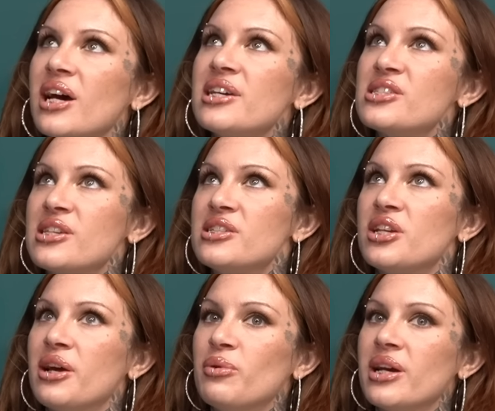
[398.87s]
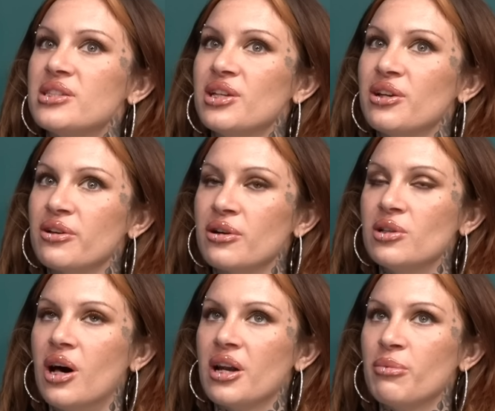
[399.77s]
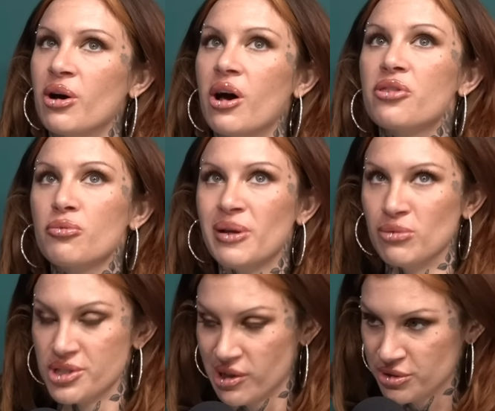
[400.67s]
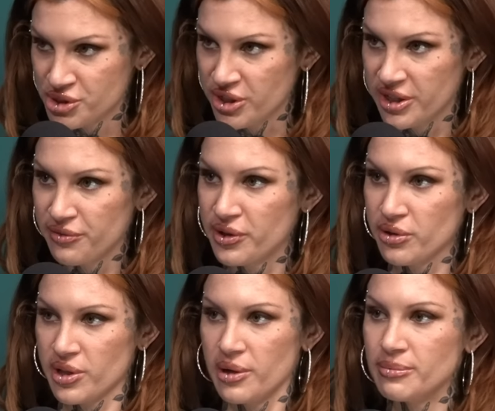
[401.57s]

nice is that today we get to hear a lot about other people's uncles trying to finger them.